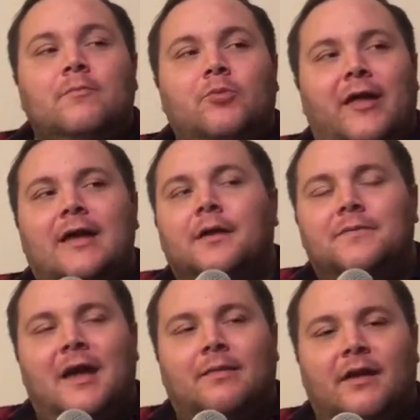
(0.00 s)
playing at
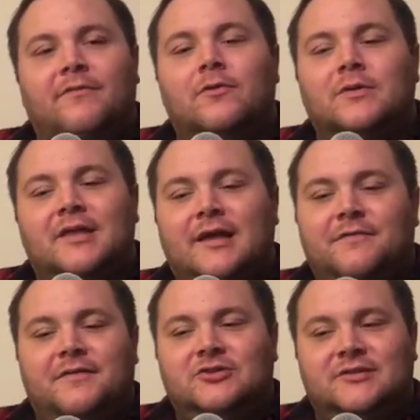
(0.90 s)
that level with that
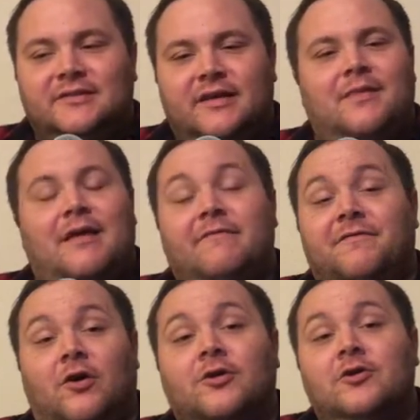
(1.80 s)
efficiency and that
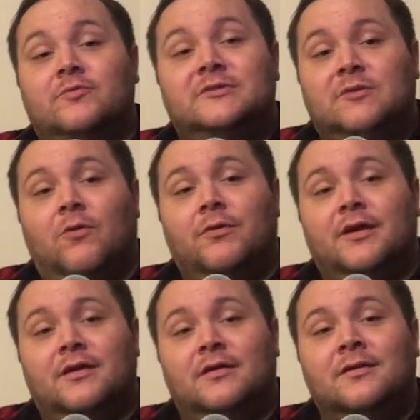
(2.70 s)
volume
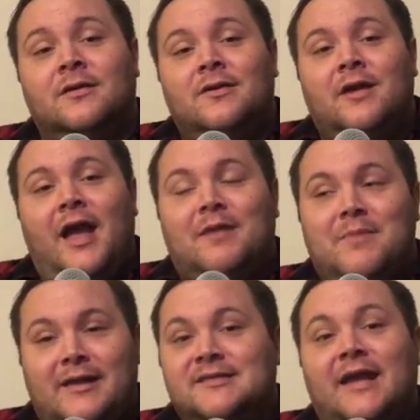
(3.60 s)
scoring and
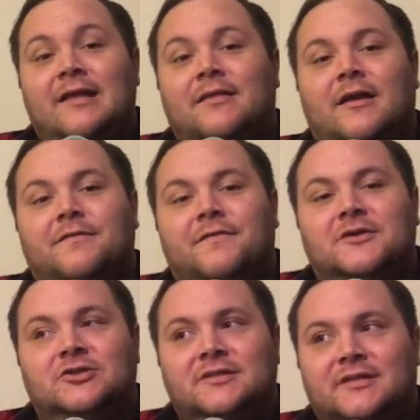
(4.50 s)
maintaining that
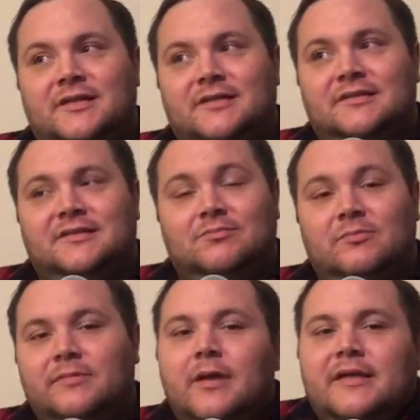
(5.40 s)
efficiency
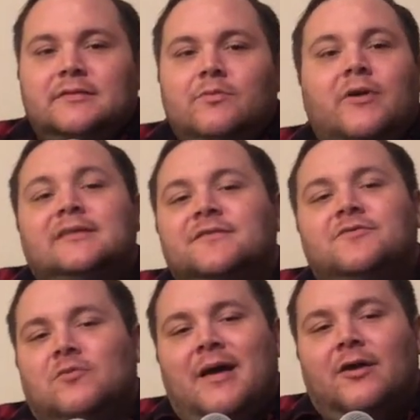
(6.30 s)
is impressive
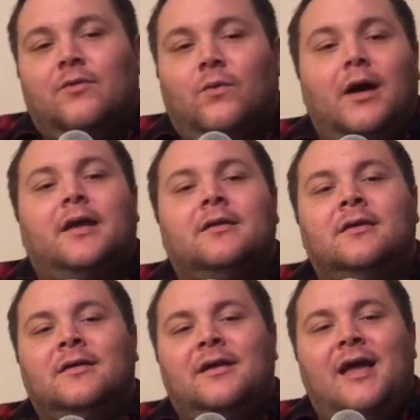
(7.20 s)
no matter what.
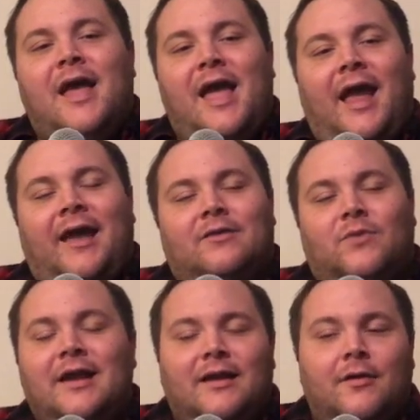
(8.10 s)
And
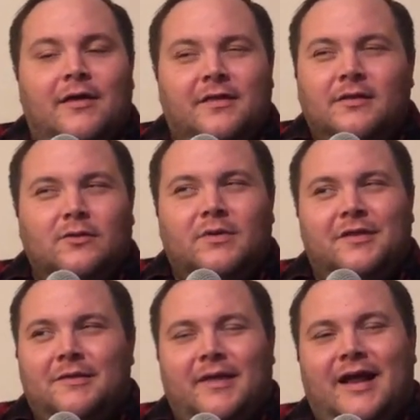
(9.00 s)
right now, I think they're
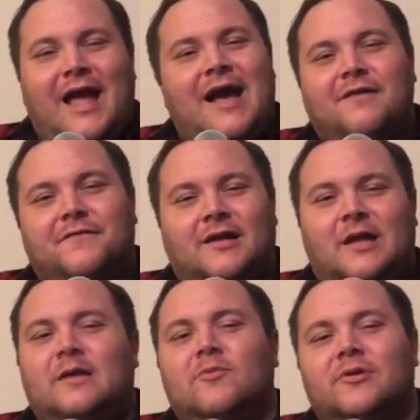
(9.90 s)
within like a half a
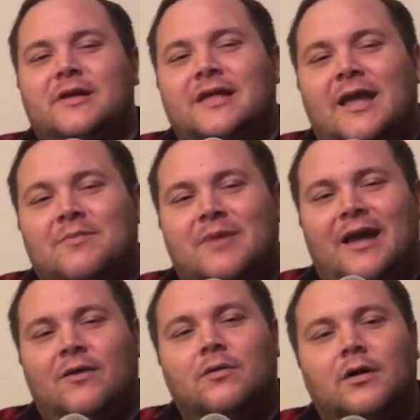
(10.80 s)
game or a game
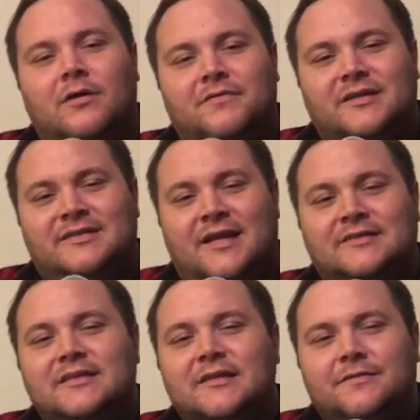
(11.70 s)
now of the 10
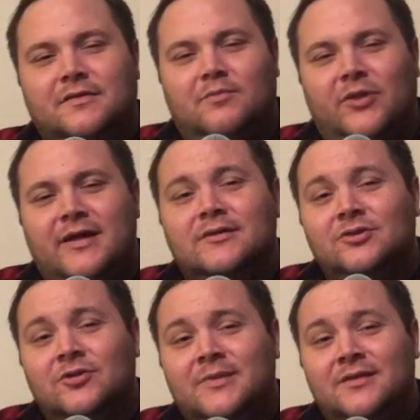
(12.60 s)
seed for the play-in
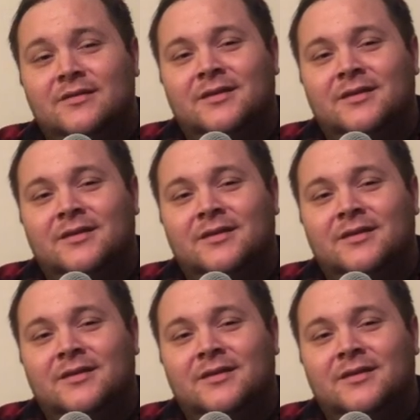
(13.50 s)
tournament.